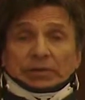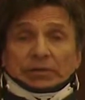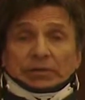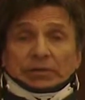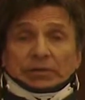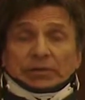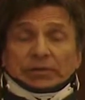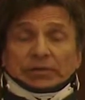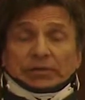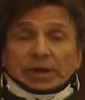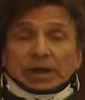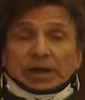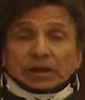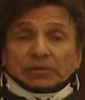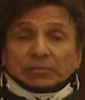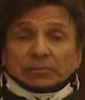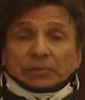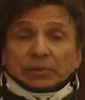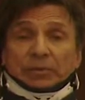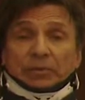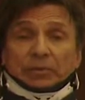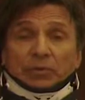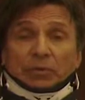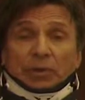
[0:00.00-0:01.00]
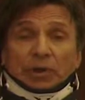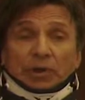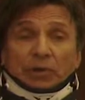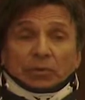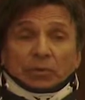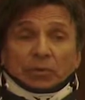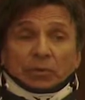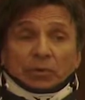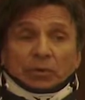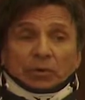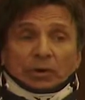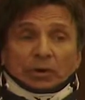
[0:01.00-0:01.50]
this hospital,
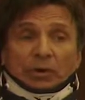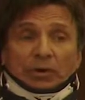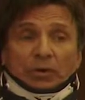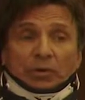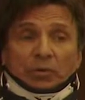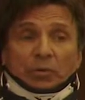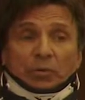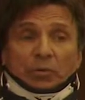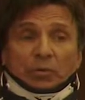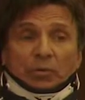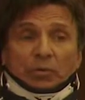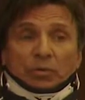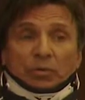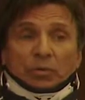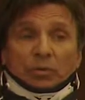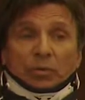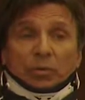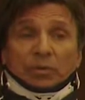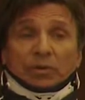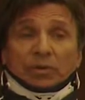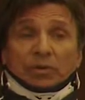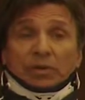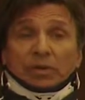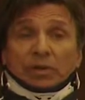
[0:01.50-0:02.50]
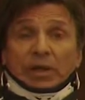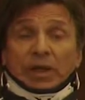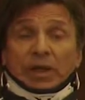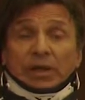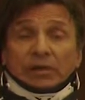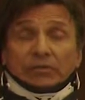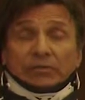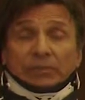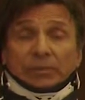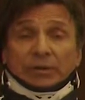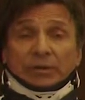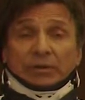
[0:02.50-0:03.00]
Wooridul
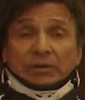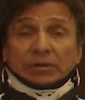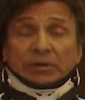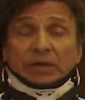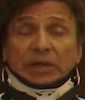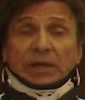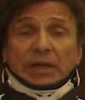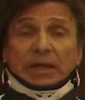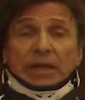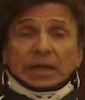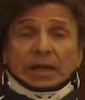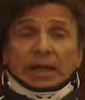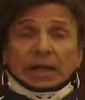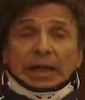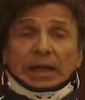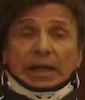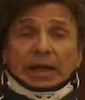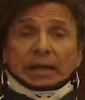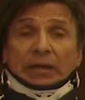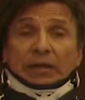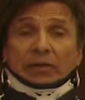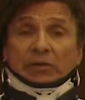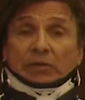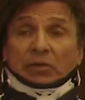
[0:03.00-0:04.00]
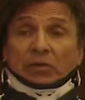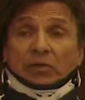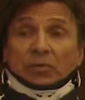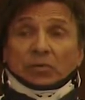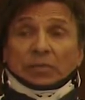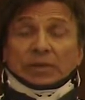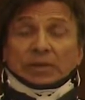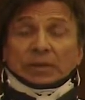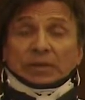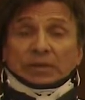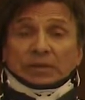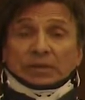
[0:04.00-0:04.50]
Hospital, and told
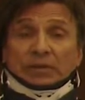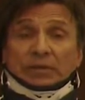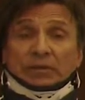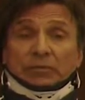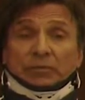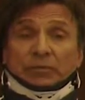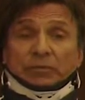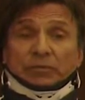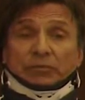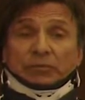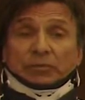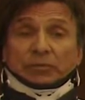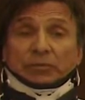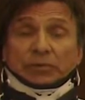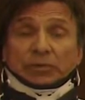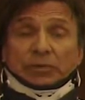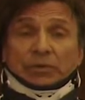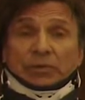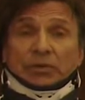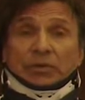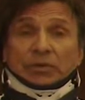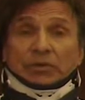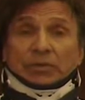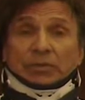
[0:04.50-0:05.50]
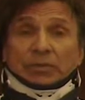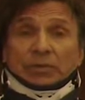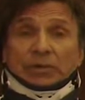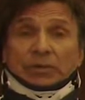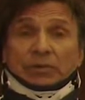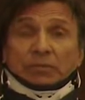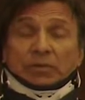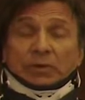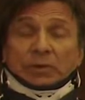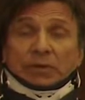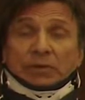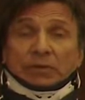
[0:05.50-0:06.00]
me that it was reputed to be
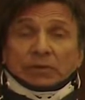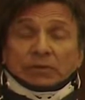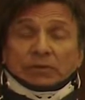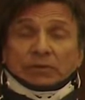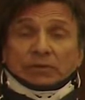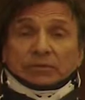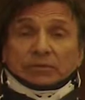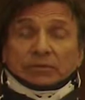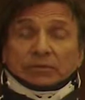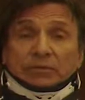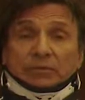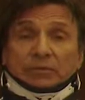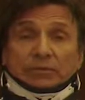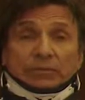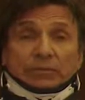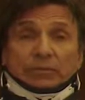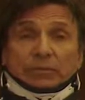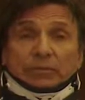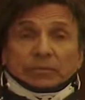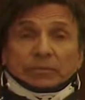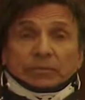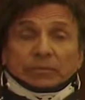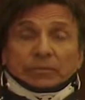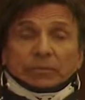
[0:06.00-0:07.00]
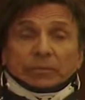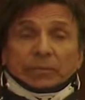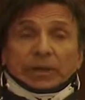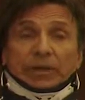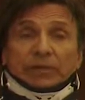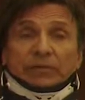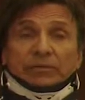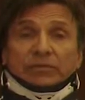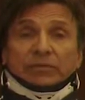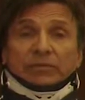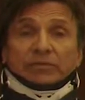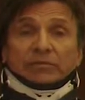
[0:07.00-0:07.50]
one of the
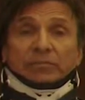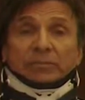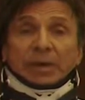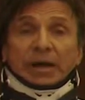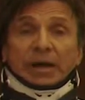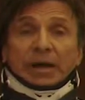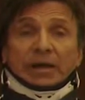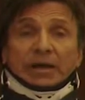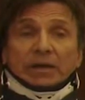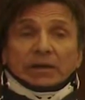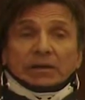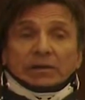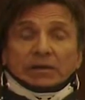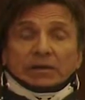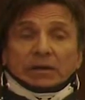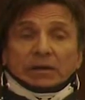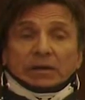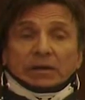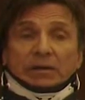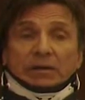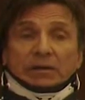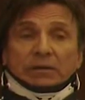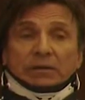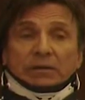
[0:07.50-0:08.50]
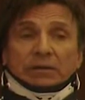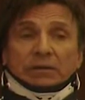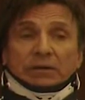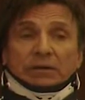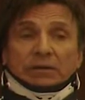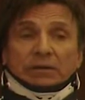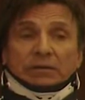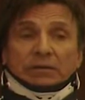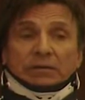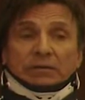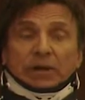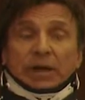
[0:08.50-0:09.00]
best spine
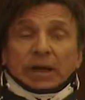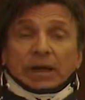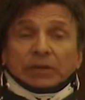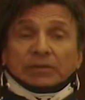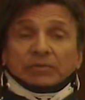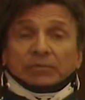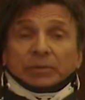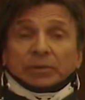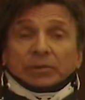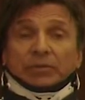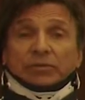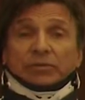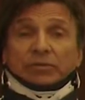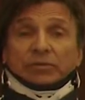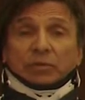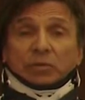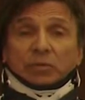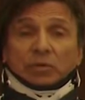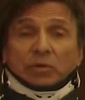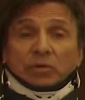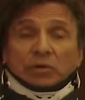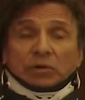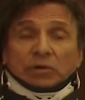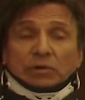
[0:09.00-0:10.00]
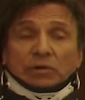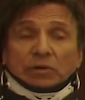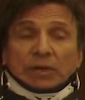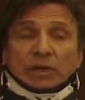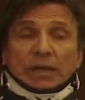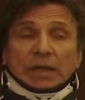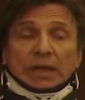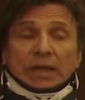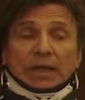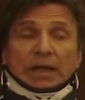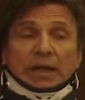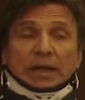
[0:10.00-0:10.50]
hospitals in the world.
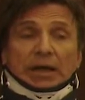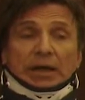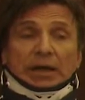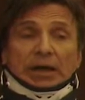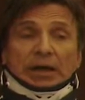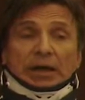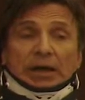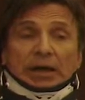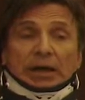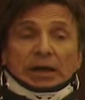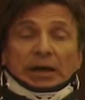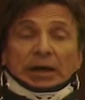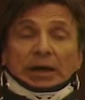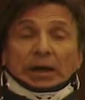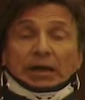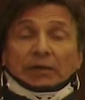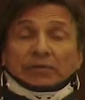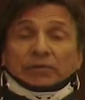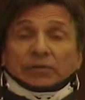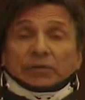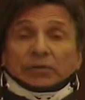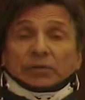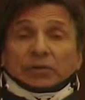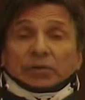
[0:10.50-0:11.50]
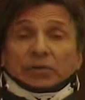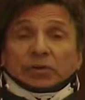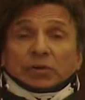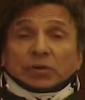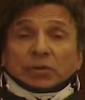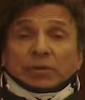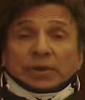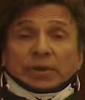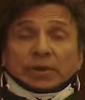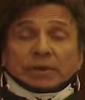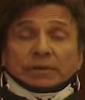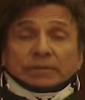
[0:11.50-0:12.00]
I flew to
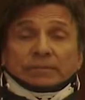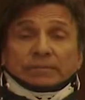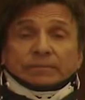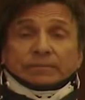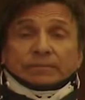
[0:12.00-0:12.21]
Korea,